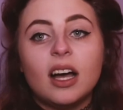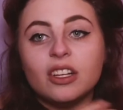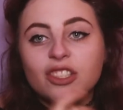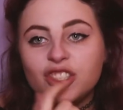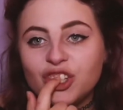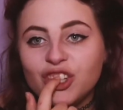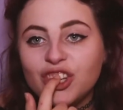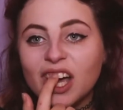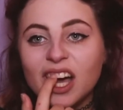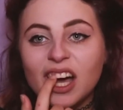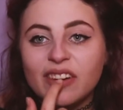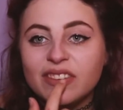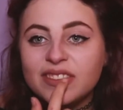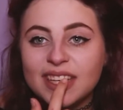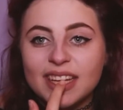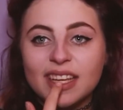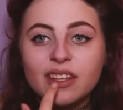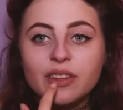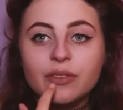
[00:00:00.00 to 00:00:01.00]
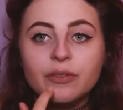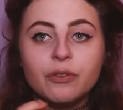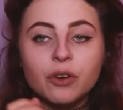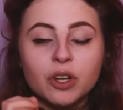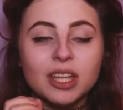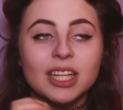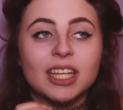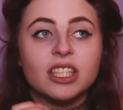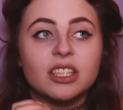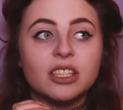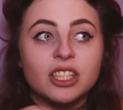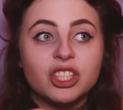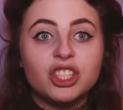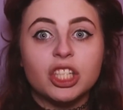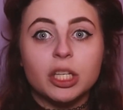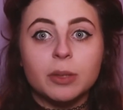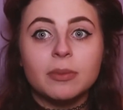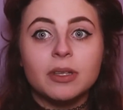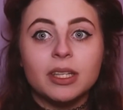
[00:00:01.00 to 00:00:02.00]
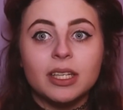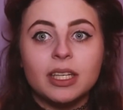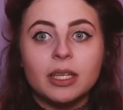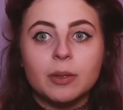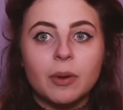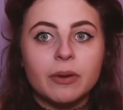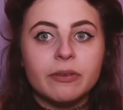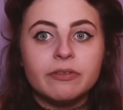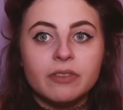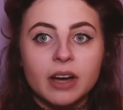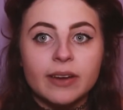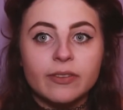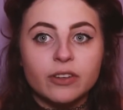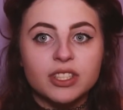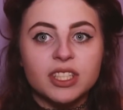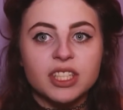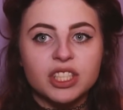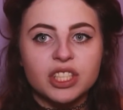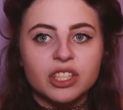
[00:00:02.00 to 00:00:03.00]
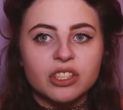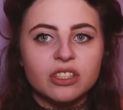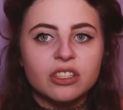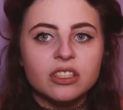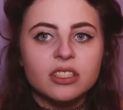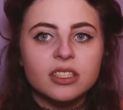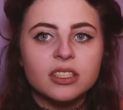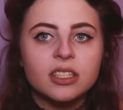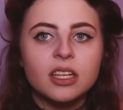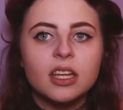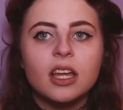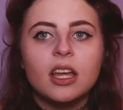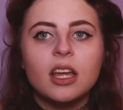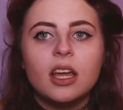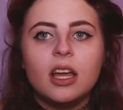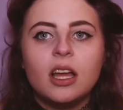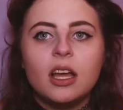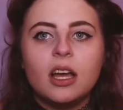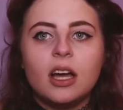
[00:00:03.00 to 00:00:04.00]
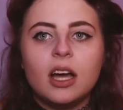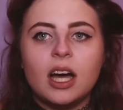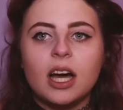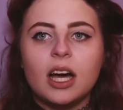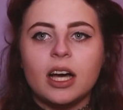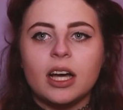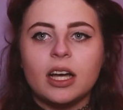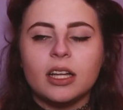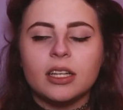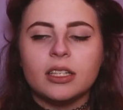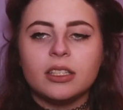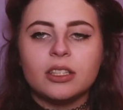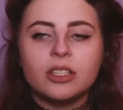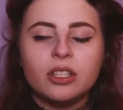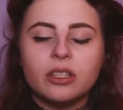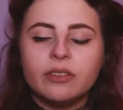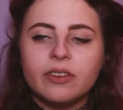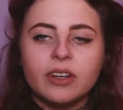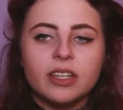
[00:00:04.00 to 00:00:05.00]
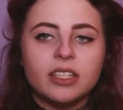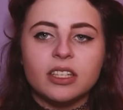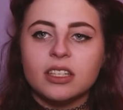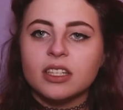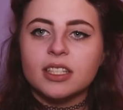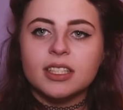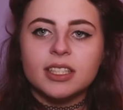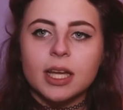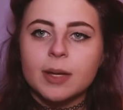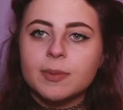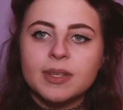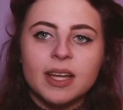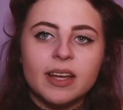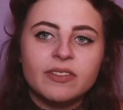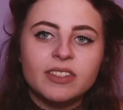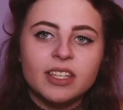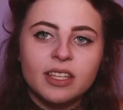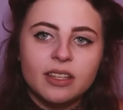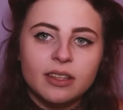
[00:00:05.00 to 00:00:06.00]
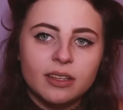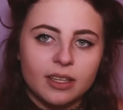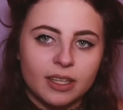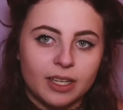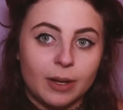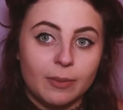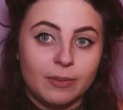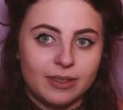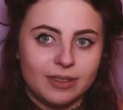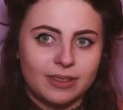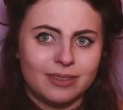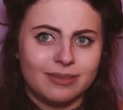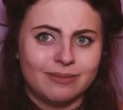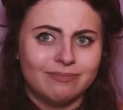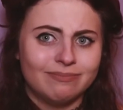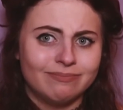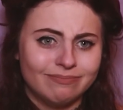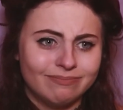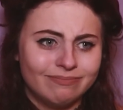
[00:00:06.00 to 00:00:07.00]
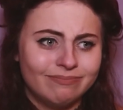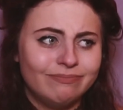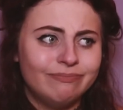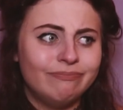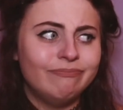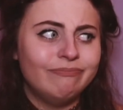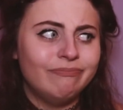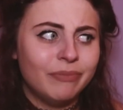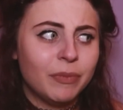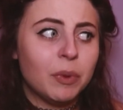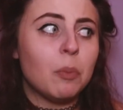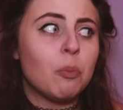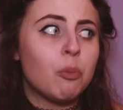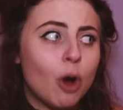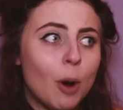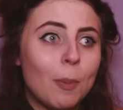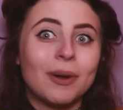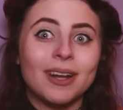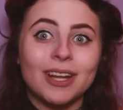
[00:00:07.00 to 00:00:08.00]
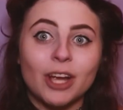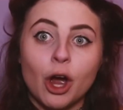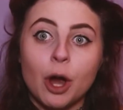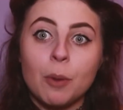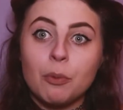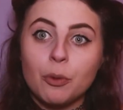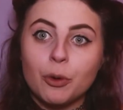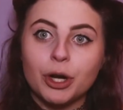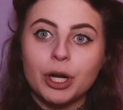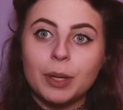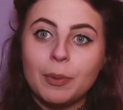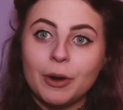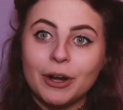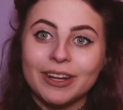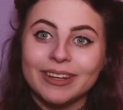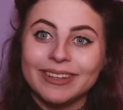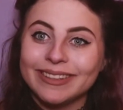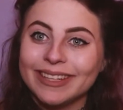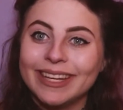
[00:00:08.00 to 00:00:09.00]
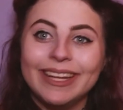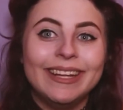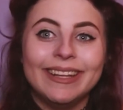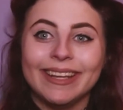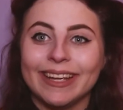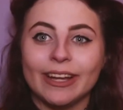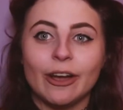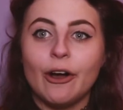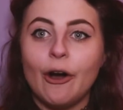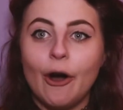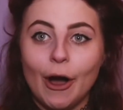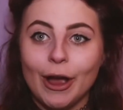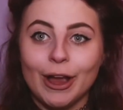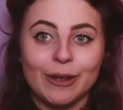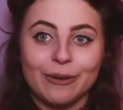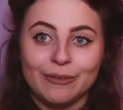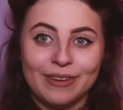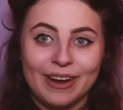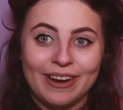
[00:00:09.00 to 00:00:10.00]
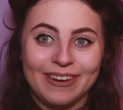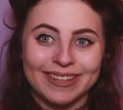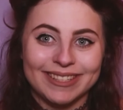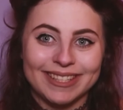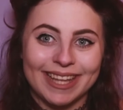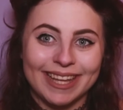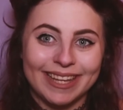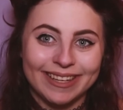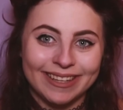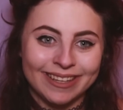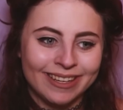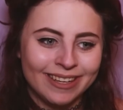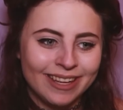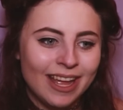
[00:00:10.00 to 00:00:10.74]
2 half teeth for like legitimately about 5 or 6 years, and the tooth fairy didn't accept half teeth, and I was properly heartbroken about it. Like, how unfair is that?